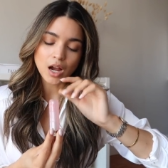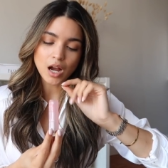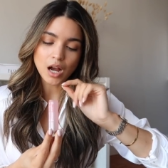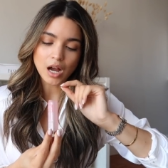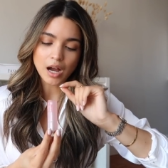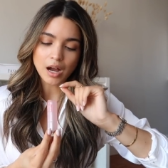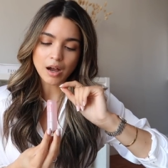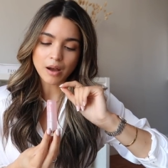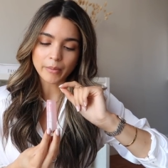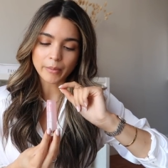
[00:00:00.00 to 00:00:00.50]

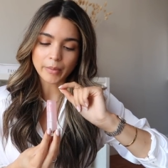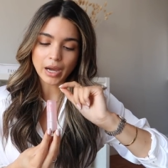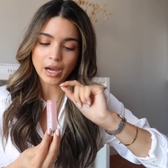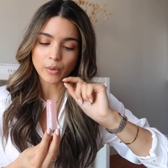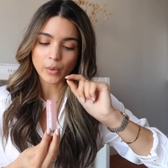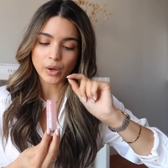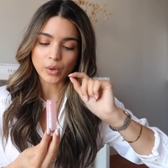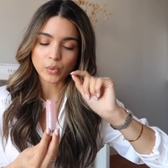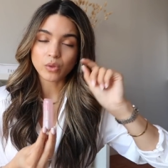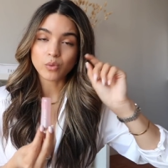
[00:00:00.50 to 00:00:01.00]
um, I
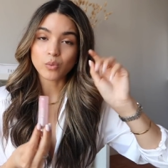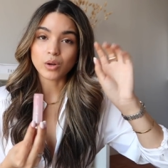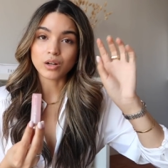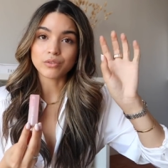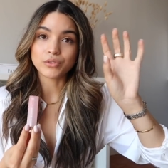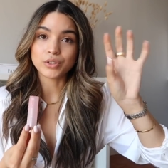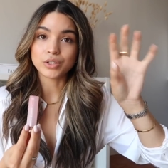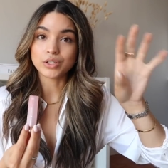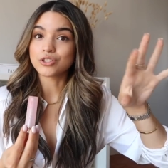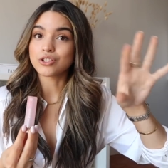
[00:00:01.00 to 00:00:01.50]
went with one
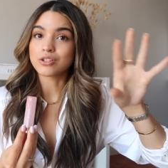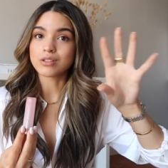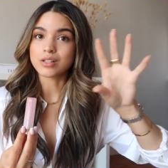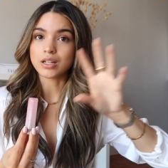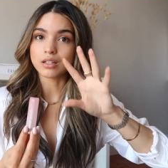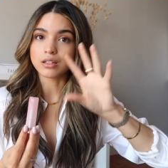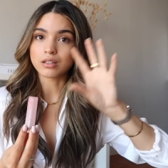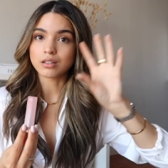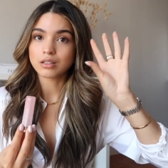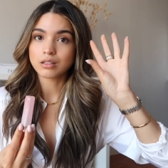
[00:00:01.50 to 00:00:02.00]
of their just
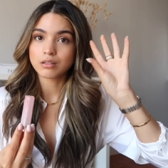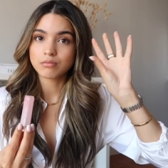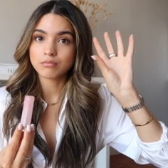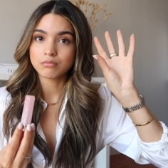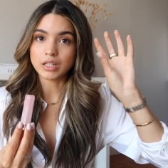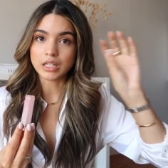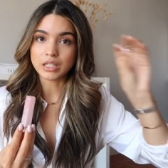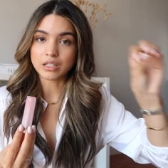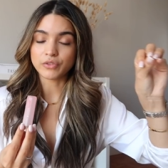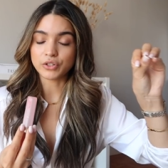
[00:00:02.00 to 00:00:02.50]
like
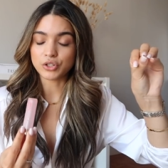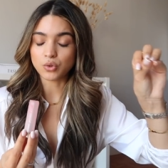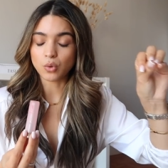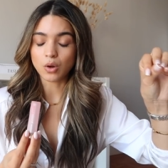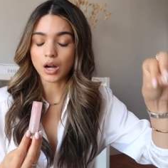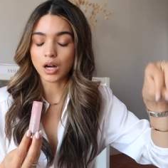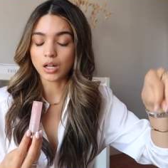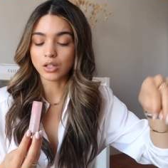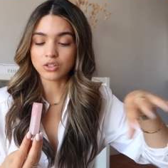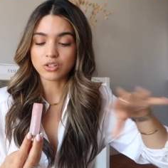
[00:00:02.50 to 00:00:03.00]
individual
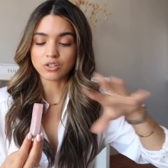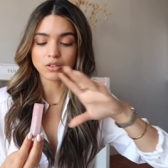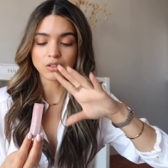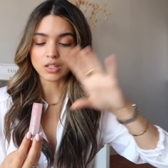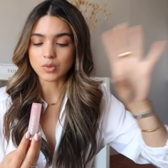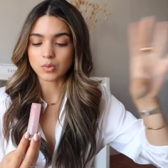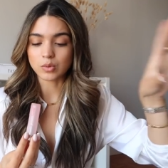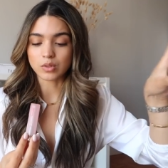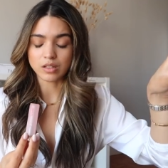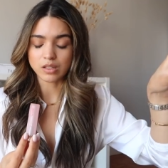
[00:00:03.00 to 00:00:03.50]
colors, so
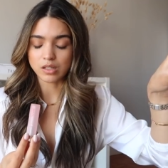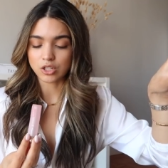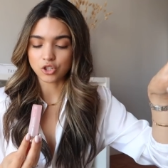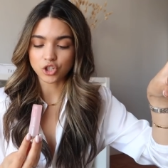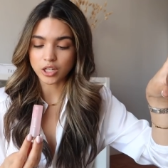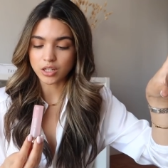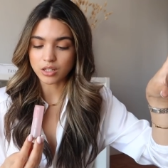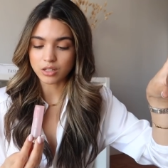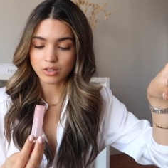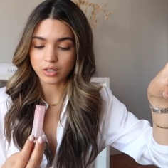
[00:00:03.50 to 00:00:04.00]
this one doesn't
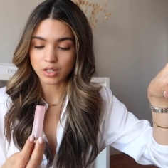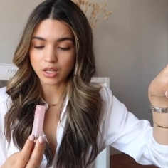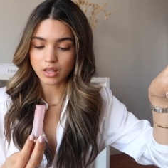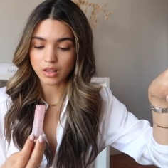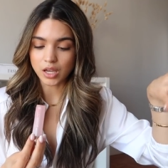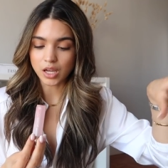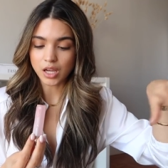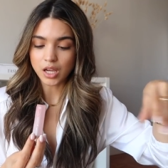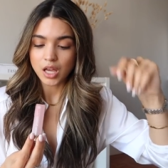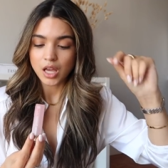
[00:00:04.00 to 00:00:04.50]
adjust or
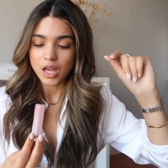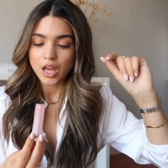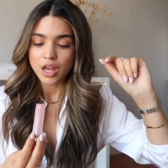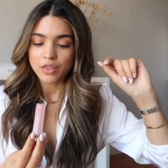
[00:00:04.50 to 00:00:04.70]
anything.